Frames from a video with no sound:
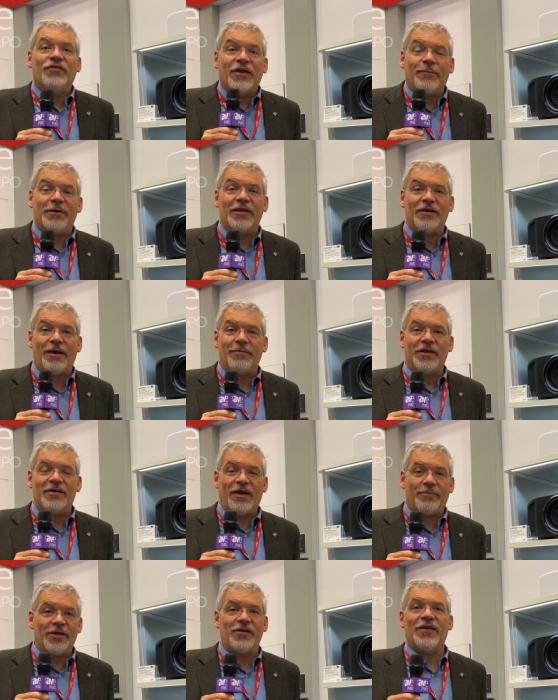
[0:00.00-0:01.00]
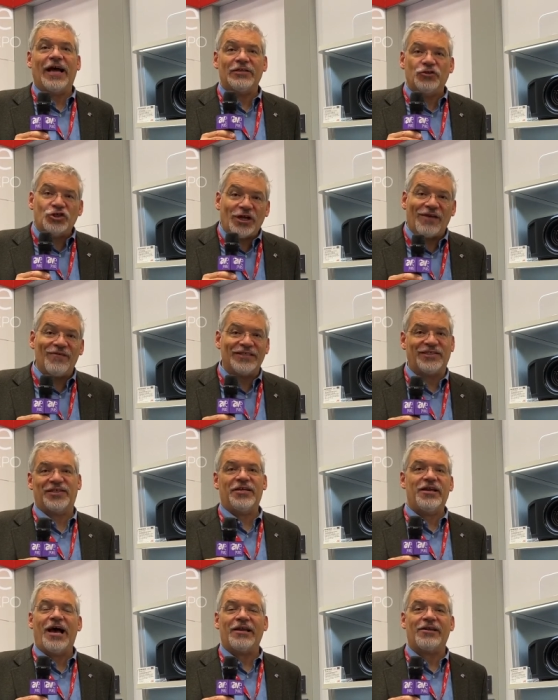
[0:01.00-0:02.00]

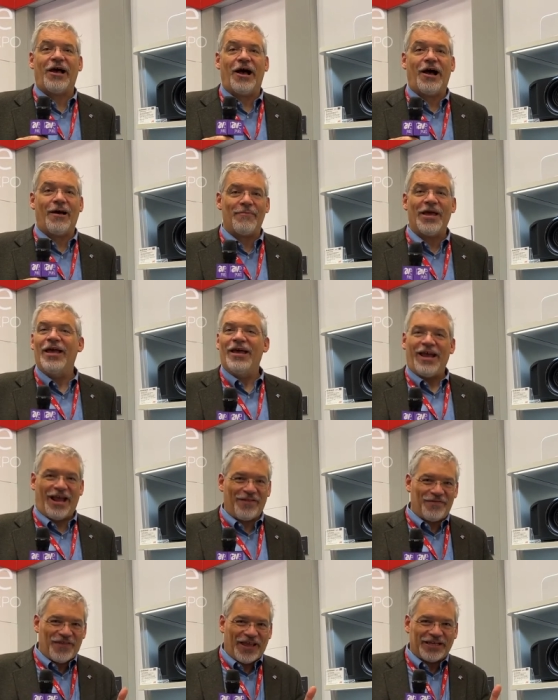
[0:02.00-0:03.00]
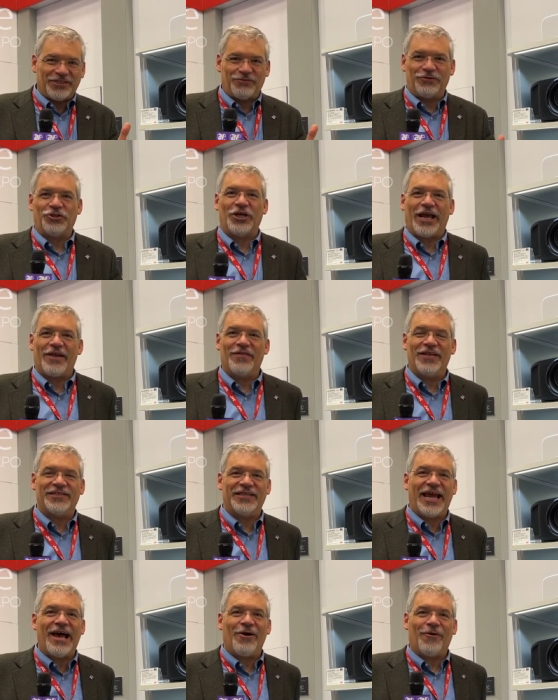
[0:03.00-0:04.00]
www.jvc.com. And thanks for checking
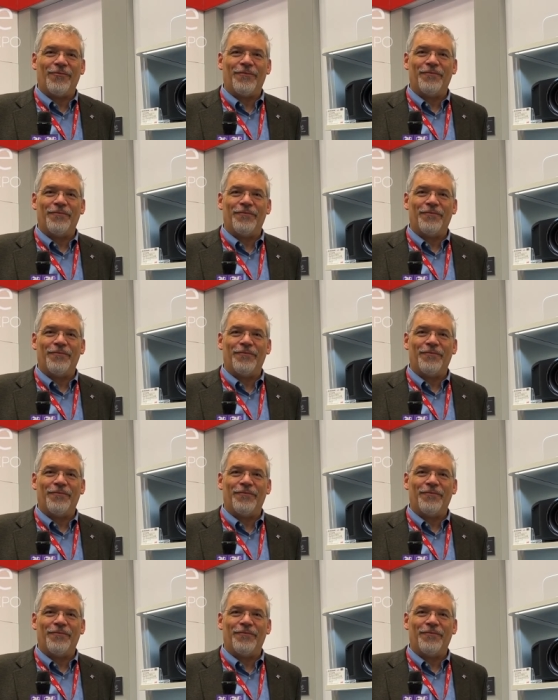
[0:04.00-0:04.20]
this out.